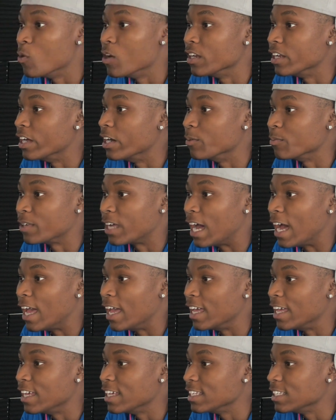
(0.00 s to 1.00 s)
one of them
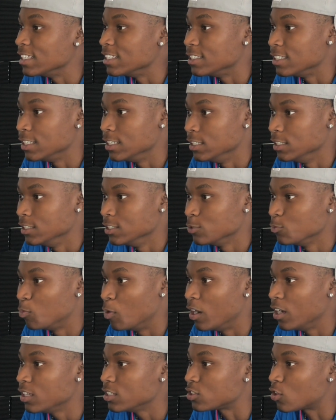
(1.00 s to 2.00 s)
got LEDs,
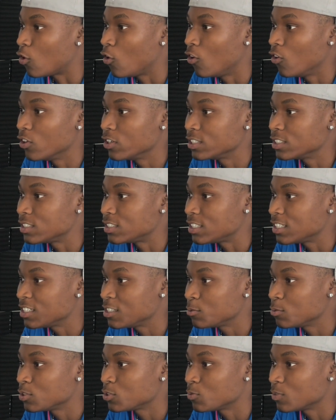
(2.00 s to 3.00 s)
bro. It's hard to
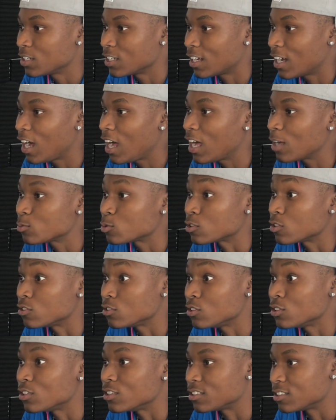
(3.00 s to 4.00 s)
tell which one the cop. So
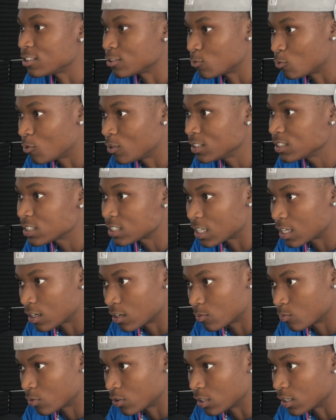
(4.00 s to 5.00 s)
look, this one
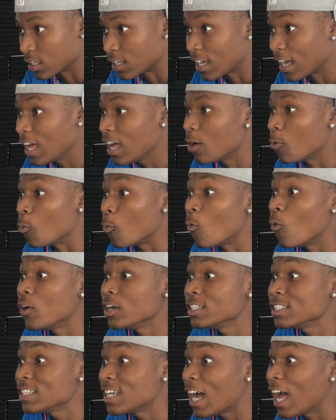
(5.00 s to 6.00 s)
time, bro,
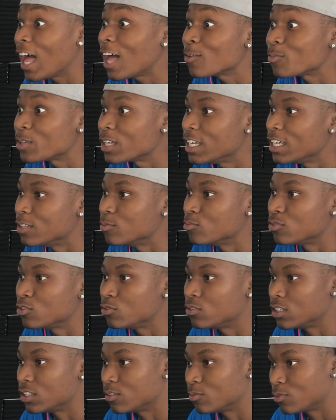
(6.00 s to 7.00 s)
one cop came
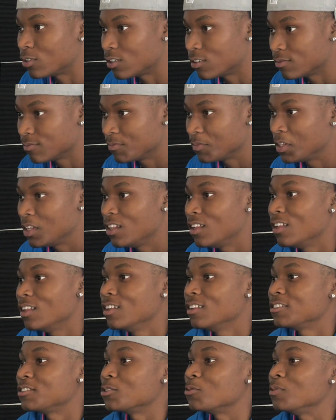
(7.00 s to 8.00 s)
through there, bro.
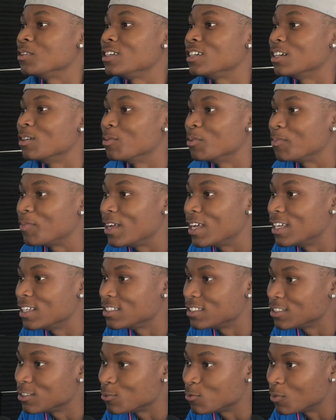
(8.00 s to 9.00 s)
So we coming
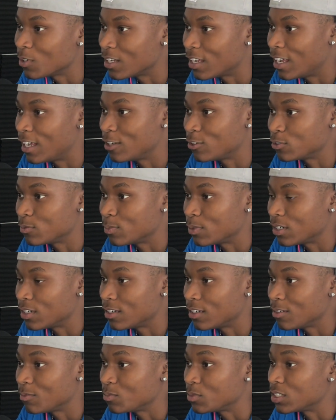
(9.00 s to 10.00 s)
past this one house, bro.
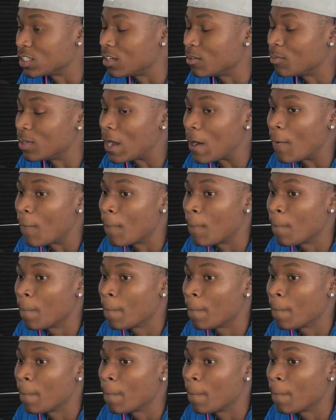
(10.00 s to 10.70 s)
I'm talking about